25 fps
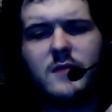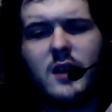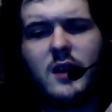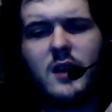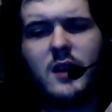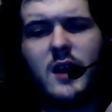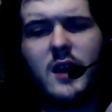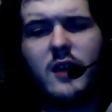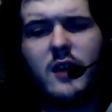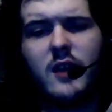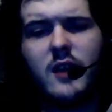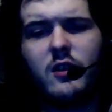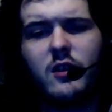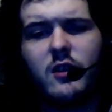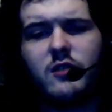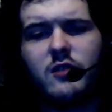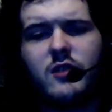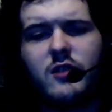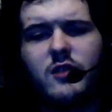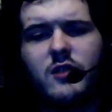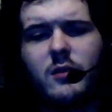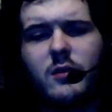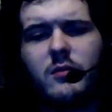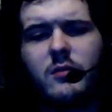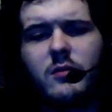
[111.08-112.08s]
It
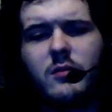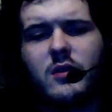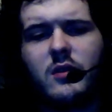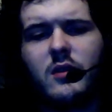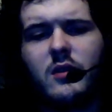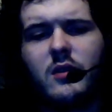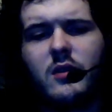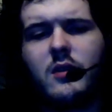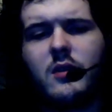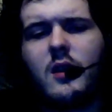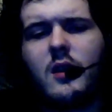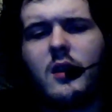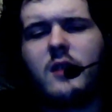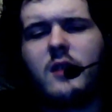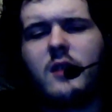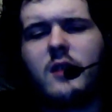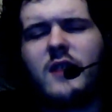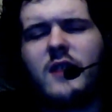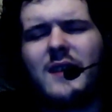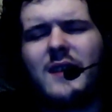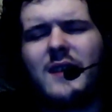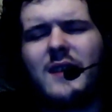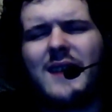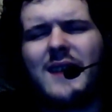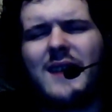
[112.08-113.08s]

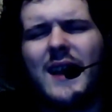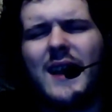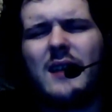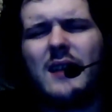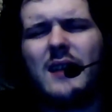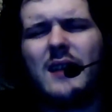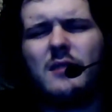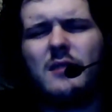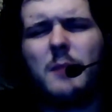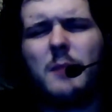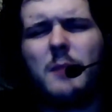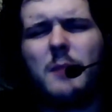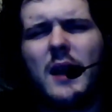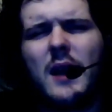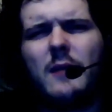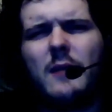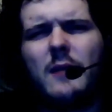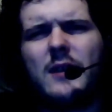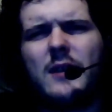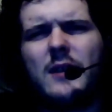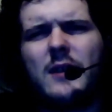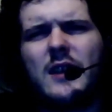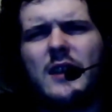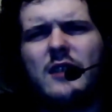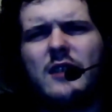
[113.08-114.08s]
kind of
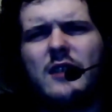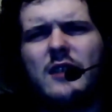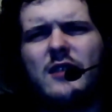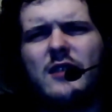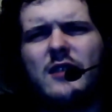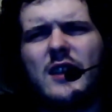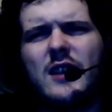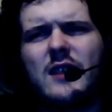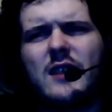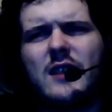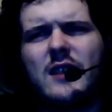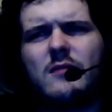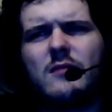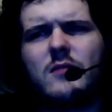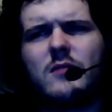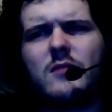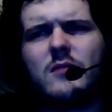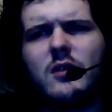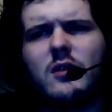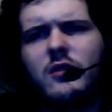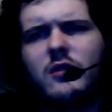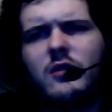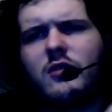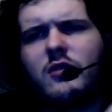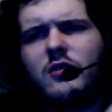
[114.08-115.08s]
parodies the
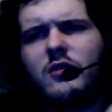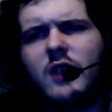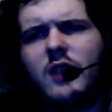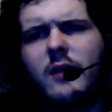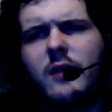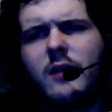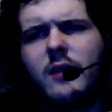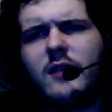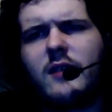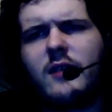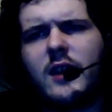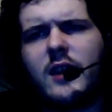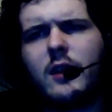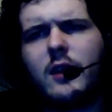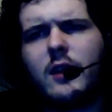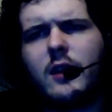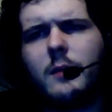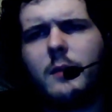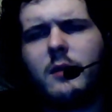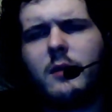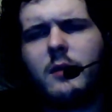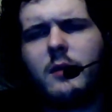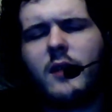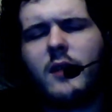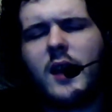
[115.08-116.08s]
series a little
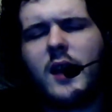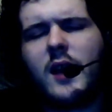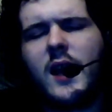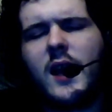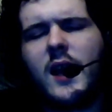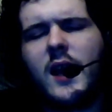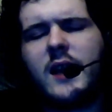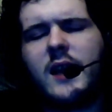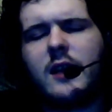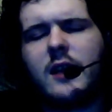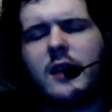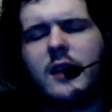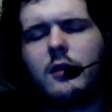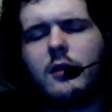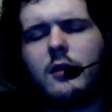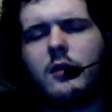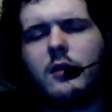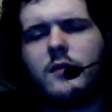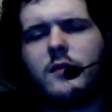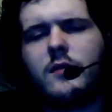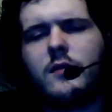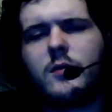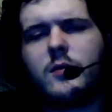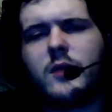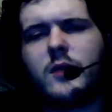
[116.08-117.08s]
bit with a line I
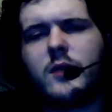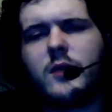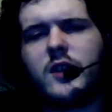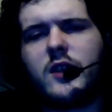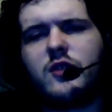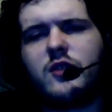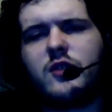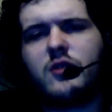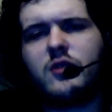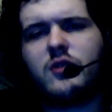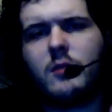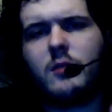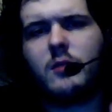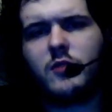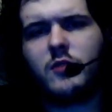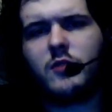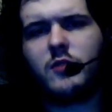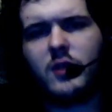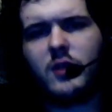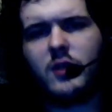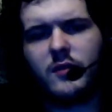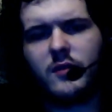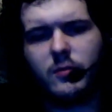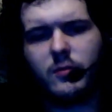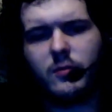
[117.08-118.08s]
loved, which I'm just
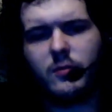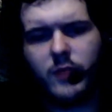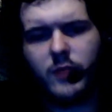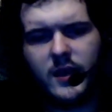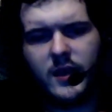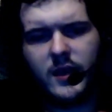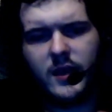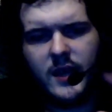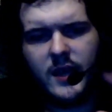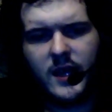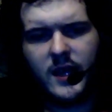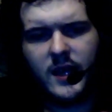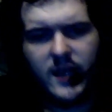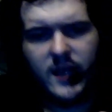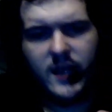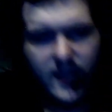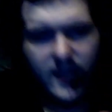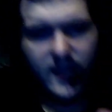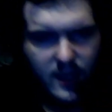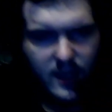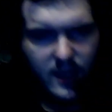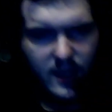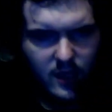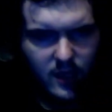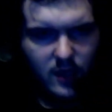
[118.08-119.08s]
gonna have to read that
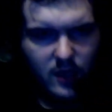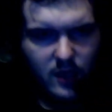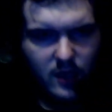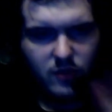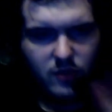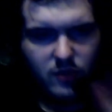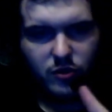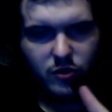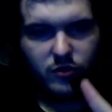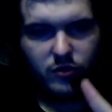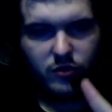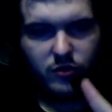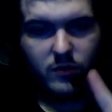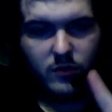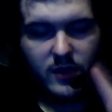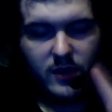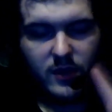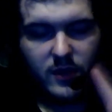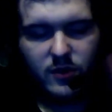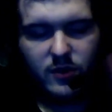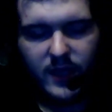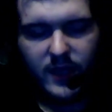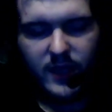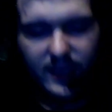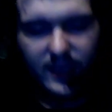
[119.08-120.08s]
here just to make
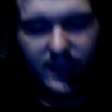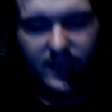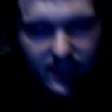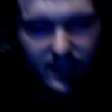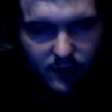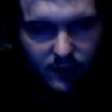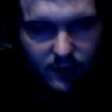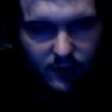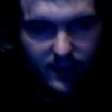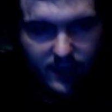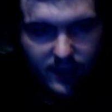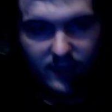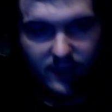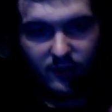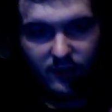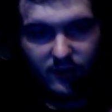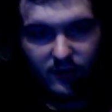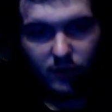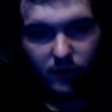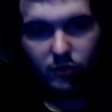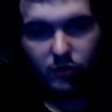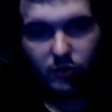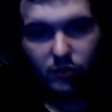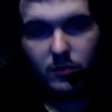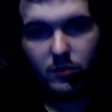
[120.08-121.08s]
sure I get that correctly, because I've
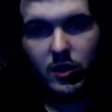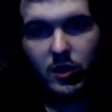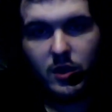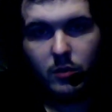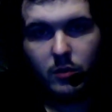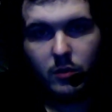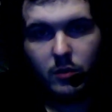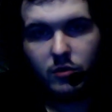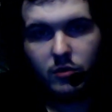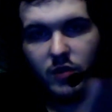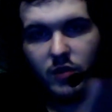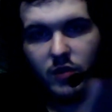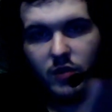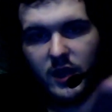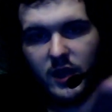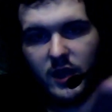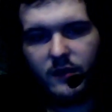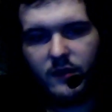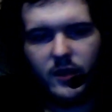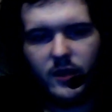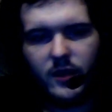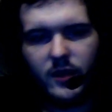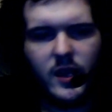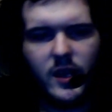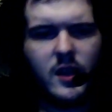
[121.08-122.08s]
got some notes here
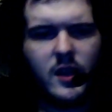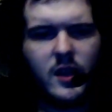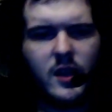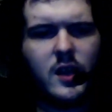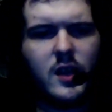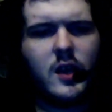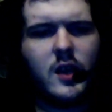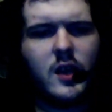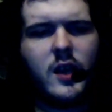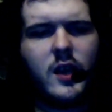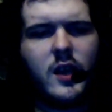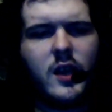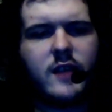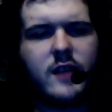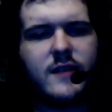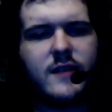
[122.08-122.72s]
for you. It